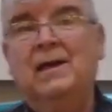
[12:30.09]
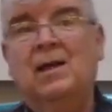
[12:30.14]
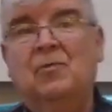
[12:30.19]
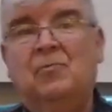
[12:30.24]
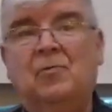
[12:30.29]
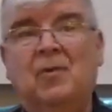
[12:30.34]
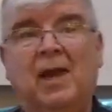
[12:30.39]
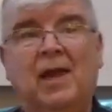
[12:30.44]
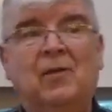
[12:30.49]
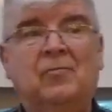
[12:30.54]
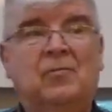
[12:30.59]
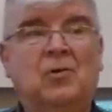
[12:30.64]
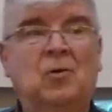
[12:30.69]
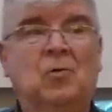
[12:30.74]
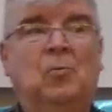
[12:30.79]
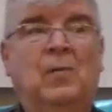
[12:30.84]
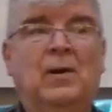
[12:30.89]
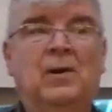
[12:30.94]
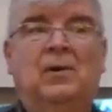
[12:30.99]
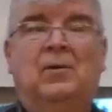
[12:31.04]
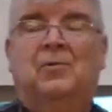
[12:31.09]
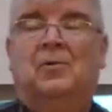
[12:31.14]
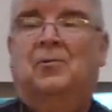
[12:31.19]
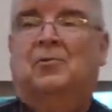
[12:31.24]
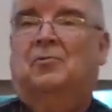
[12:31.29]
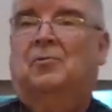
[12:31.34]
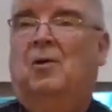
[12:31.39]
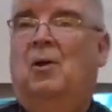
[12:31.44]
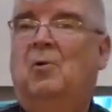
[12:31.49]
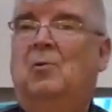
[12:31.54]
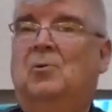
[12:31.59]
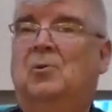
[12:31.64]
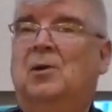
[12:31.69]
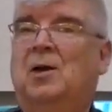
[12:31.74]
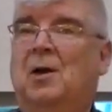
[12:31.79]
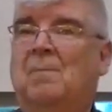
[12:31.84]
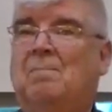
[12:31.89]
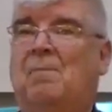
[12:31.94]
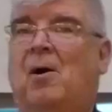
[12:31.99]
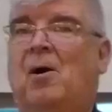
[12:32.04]
if if you will, the throne
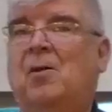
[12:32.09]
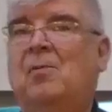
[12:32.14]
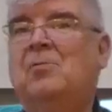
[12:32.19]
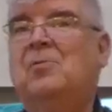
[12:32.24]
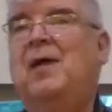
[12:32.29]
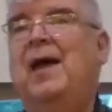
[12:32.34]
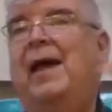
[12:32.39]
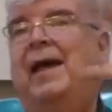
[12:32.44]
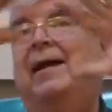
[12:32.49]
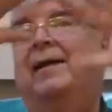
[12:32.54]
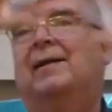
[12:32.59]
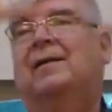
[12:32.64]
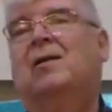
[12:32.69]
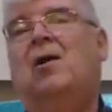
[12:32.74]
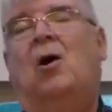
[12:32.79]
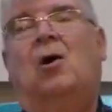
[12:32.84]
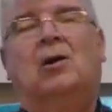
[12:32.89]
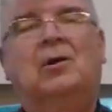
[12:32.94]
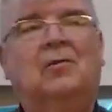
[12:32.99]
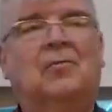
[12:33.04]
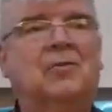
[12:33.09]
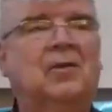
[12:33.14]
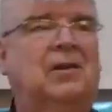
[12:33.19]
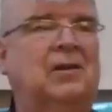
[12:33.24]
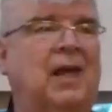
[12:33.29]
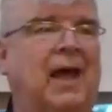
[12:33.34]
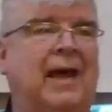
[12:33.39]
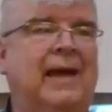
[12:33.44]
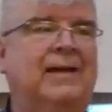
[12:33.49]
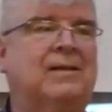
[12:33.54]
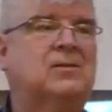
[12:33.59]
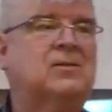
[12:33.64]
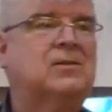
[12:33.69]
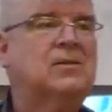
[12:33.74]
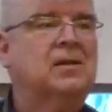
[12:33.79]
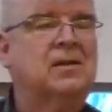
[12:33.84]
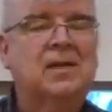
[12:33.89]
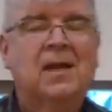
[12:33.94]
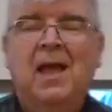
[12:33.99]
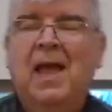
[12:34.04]
upon that, and all of the lights
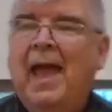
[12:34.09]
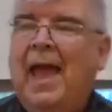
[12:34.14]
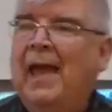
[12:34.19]
and,